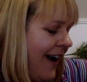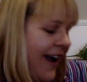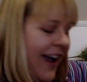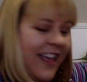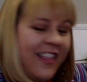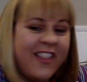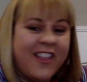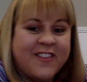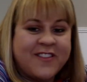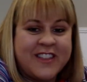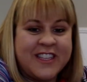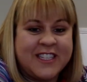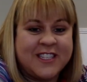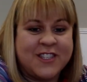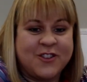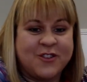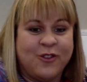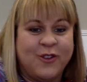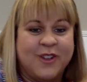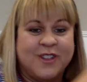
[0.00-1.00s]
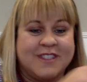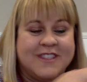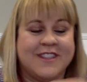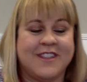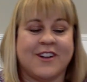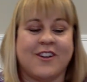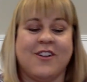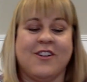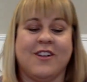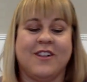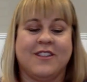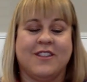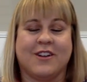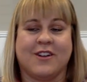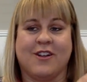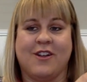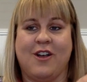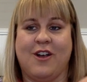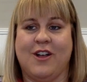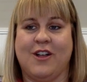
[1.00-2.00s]
I love these tools. They're
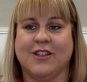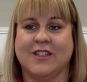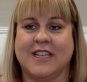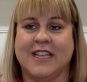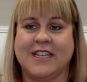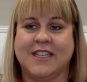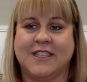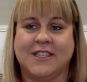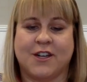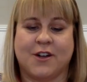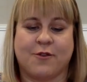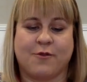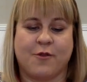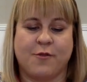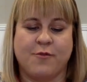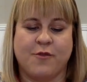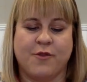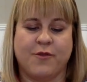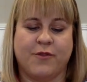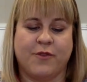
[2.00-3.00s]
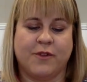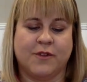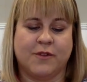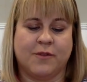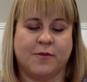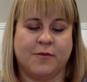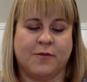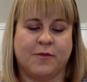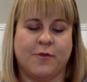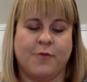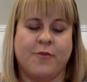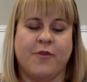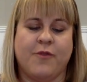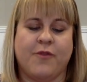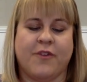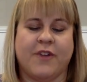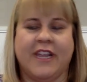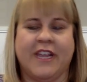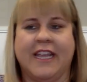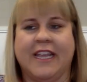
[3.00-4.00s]
called insert
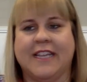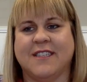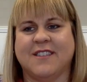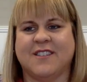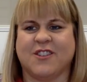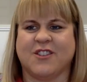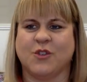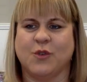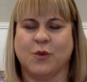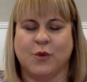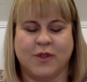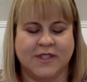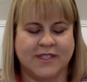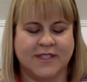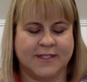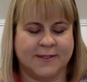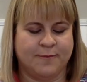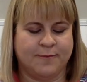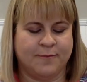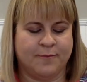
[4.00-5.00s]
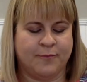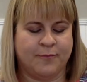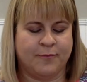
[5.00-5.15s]
remover keys or tools.